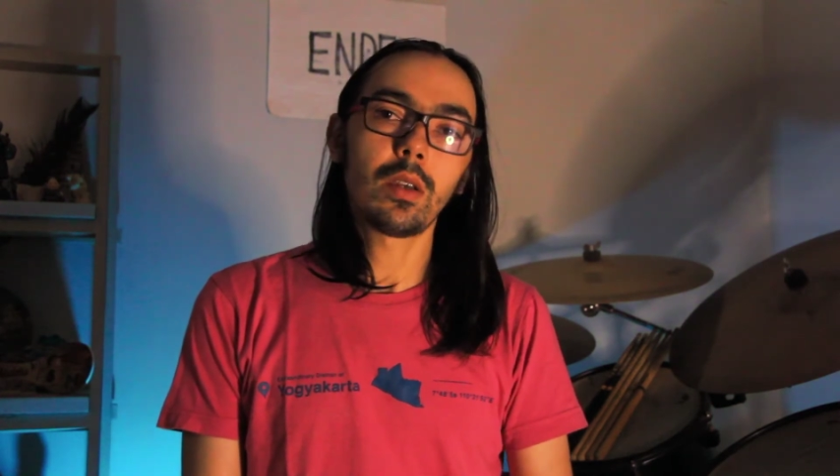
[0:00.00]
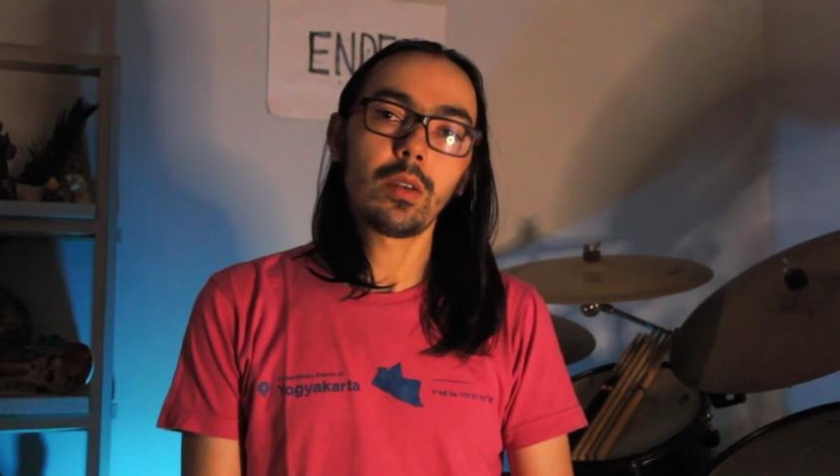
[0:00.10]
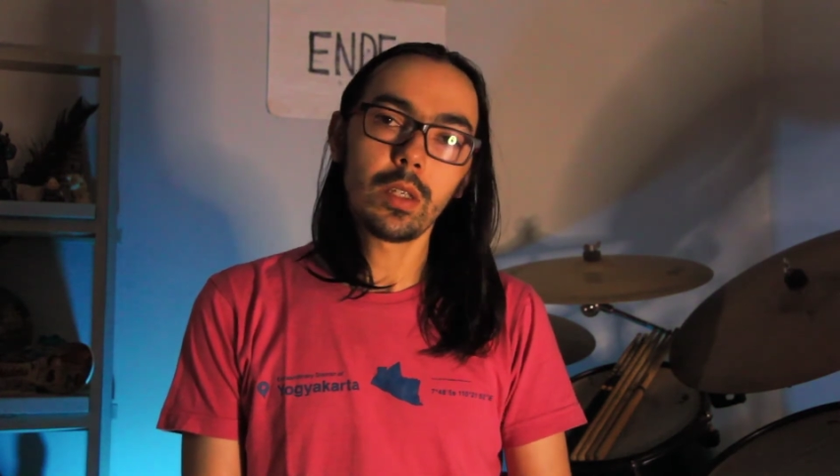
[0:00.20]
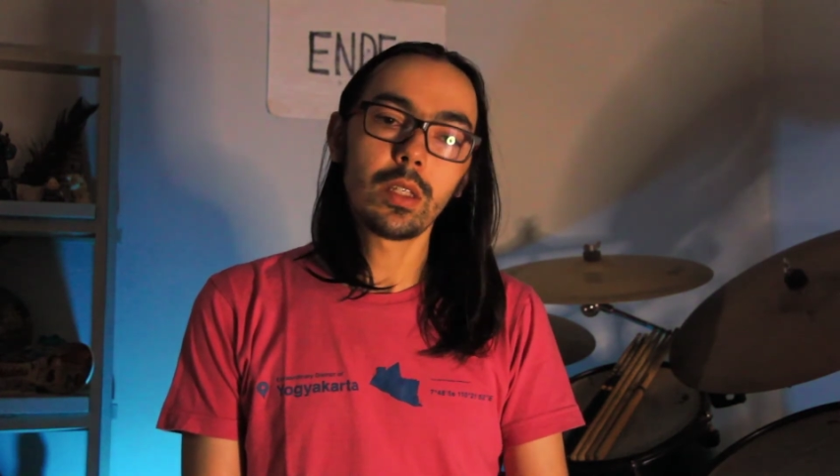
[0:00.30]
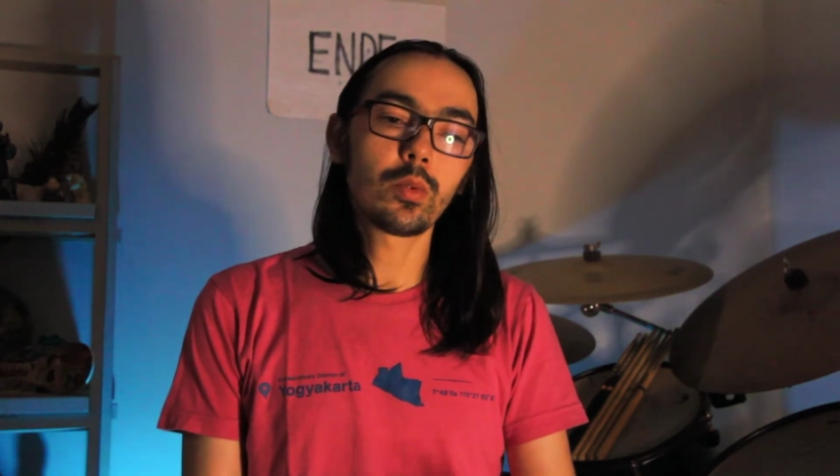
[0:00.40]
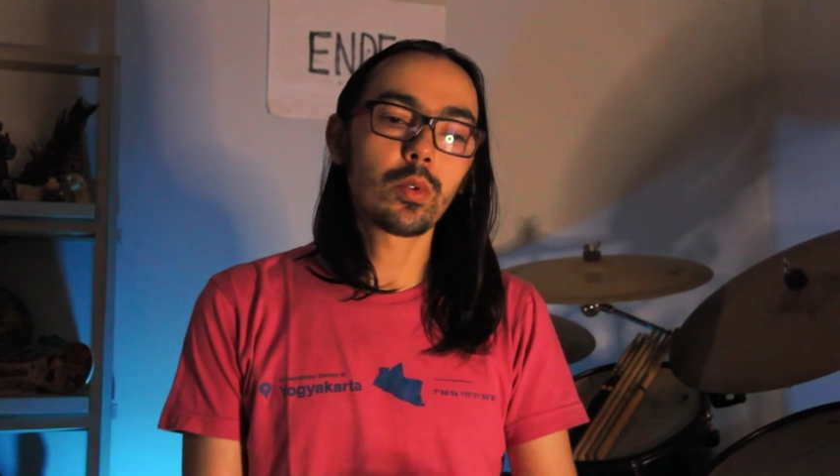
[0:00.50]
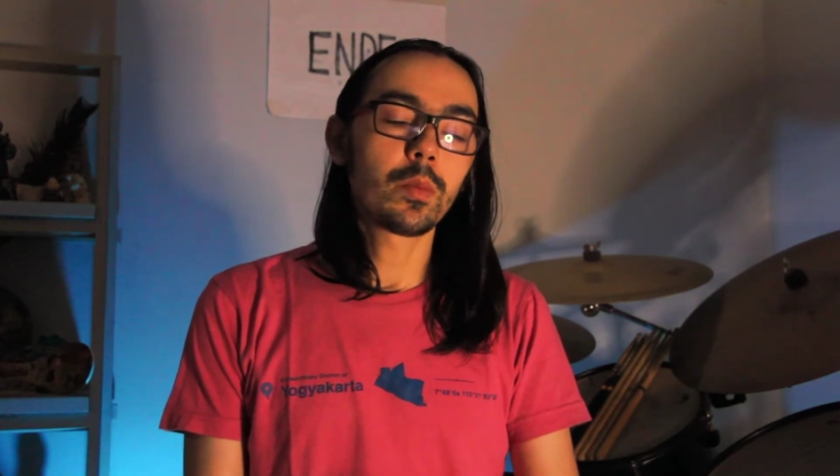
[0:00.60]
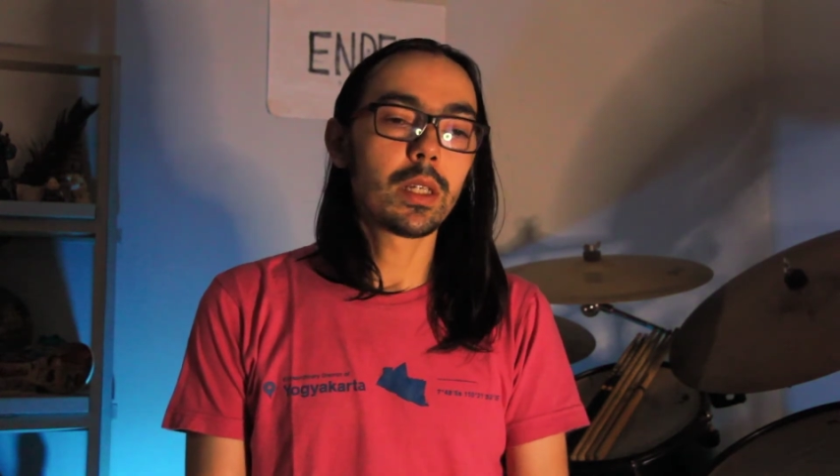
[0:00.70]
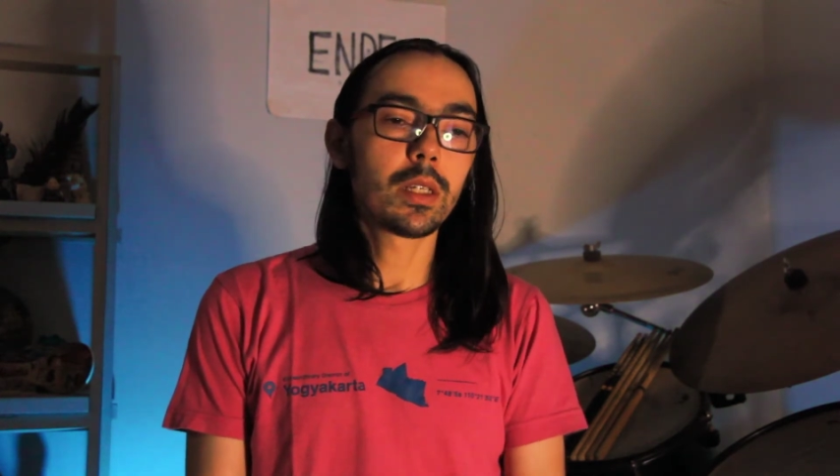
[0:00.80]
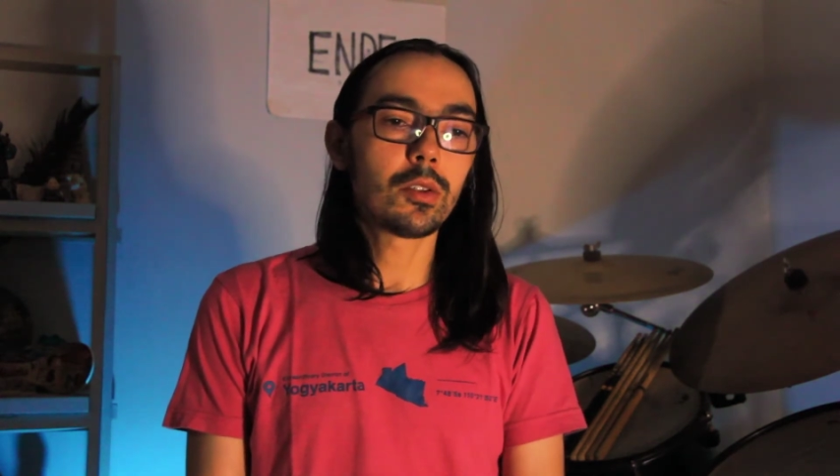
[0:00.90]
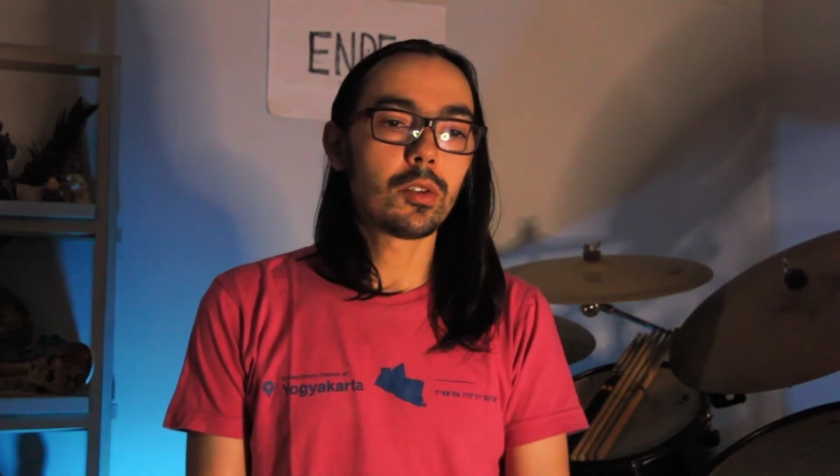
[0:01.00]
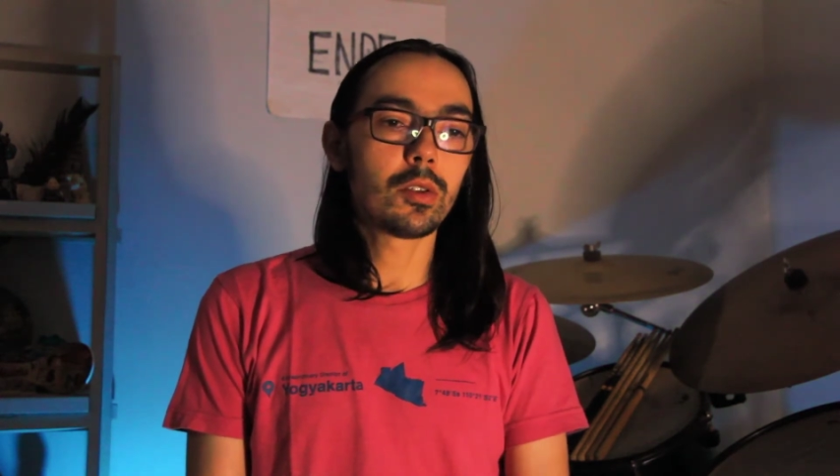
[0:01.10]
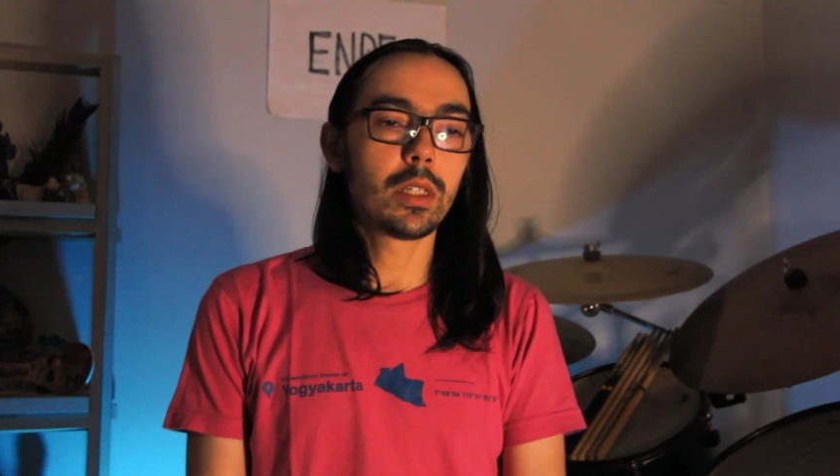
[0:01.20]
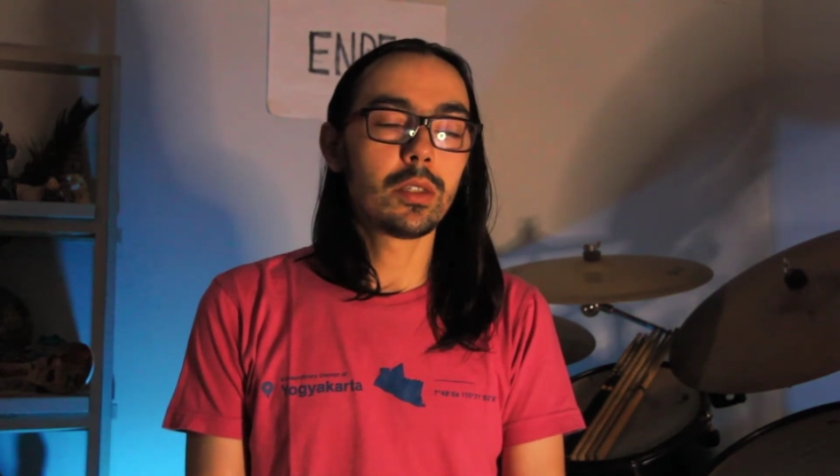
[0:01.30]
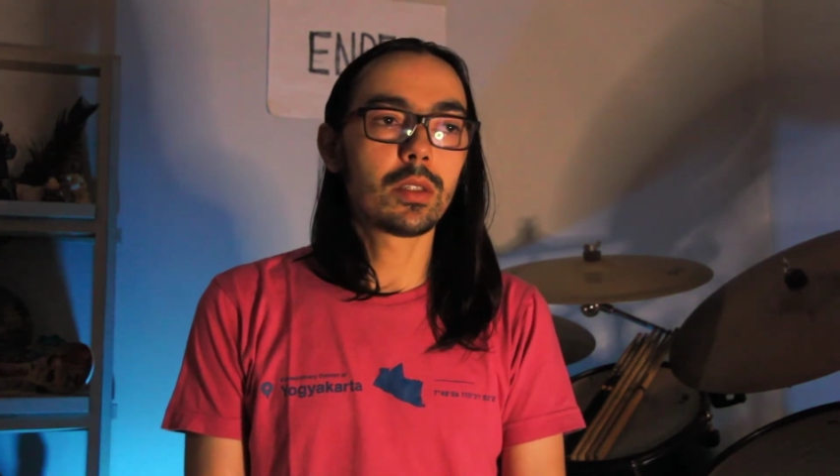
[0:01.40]
this would be an
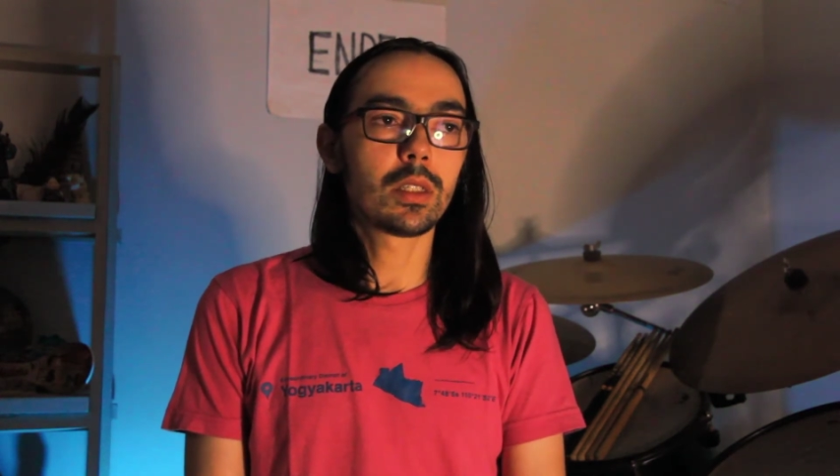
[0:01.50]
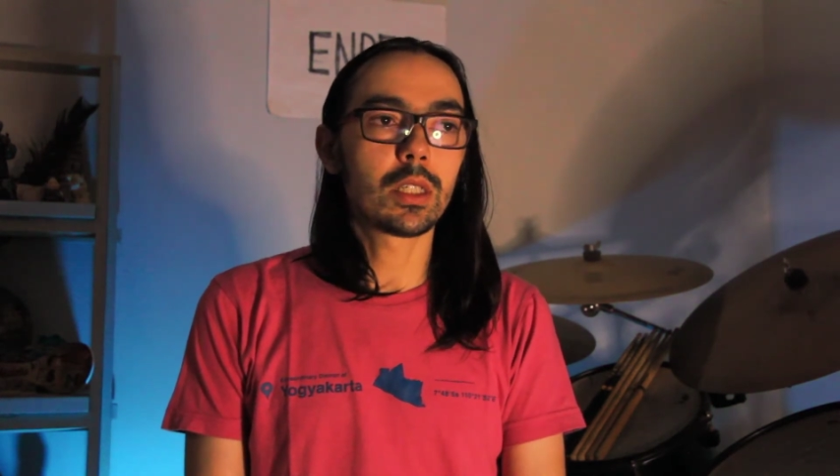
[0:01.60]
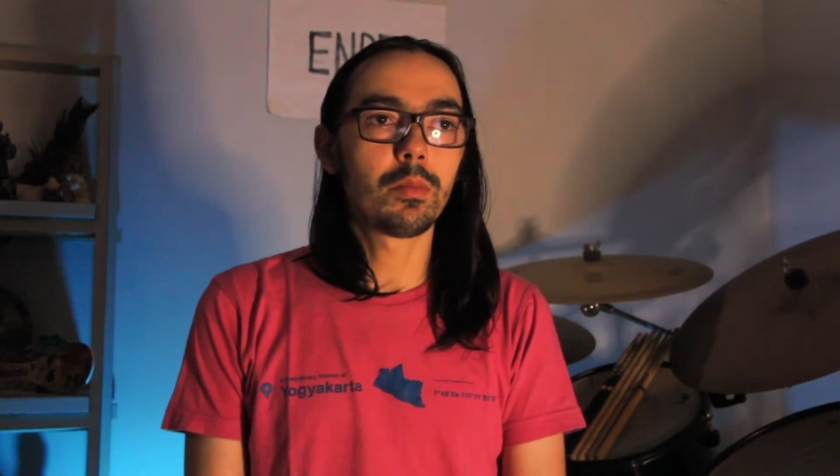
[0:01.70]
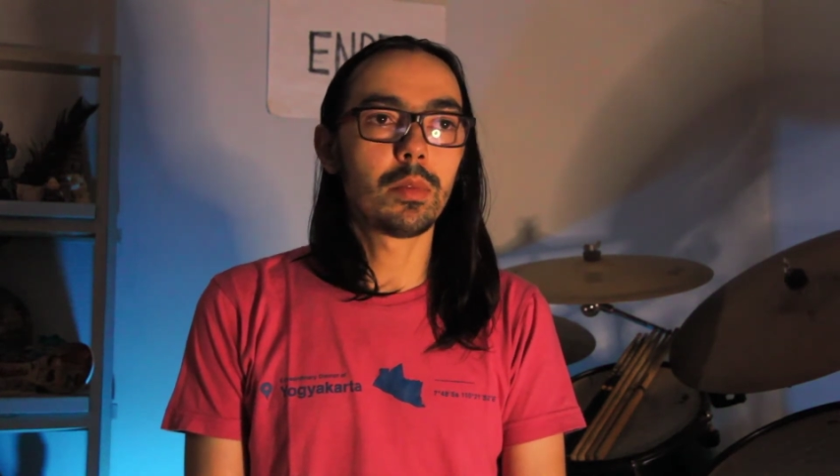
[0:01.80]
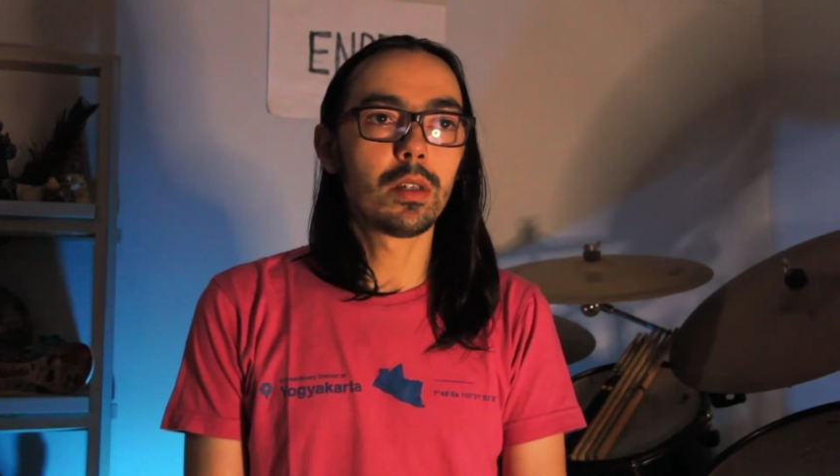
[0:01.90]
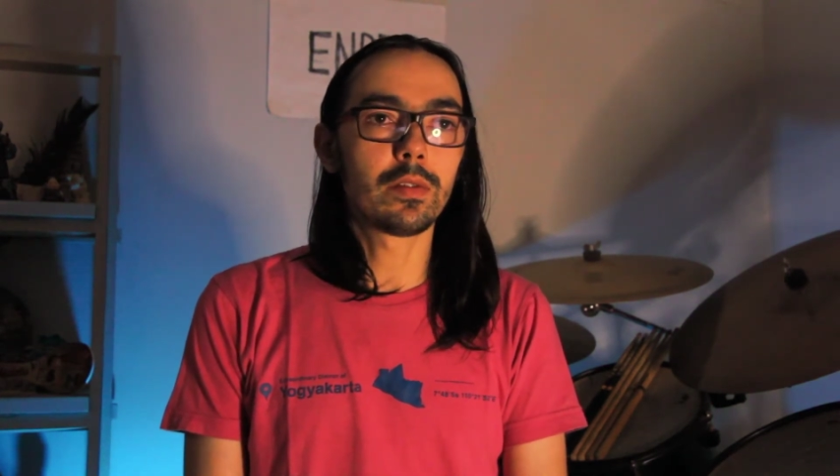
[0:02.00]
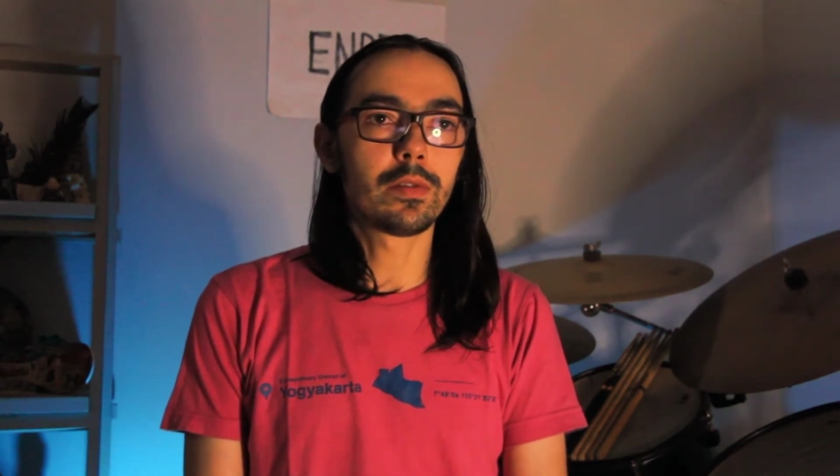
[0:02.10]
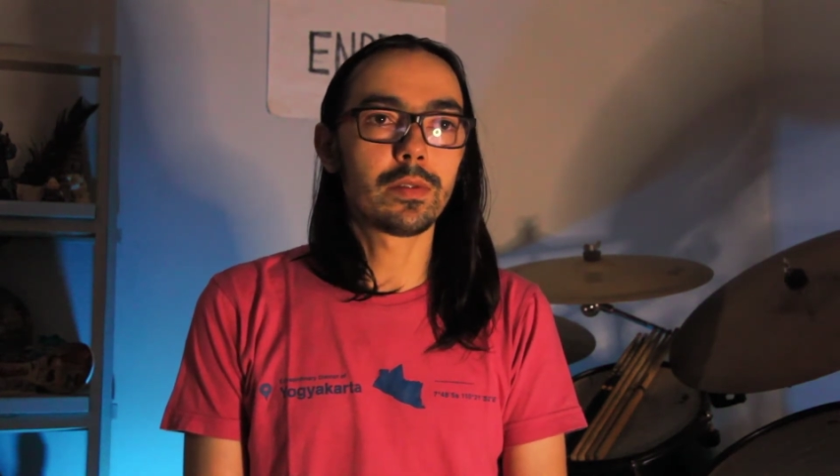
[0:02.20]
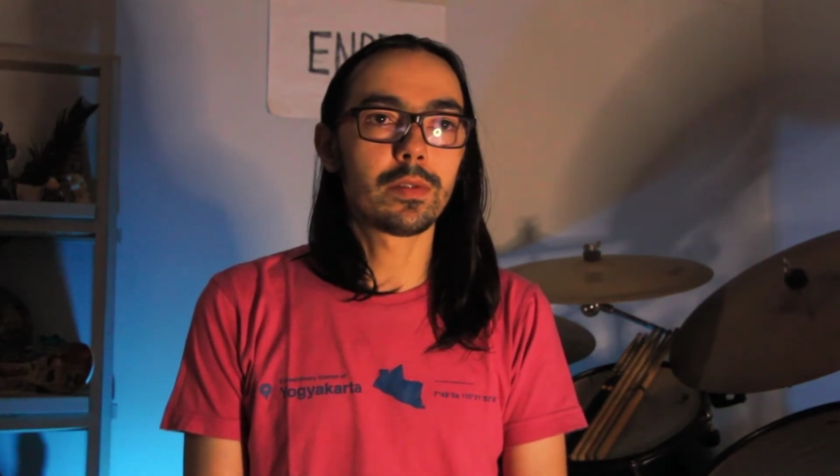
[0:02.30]
interesting bit of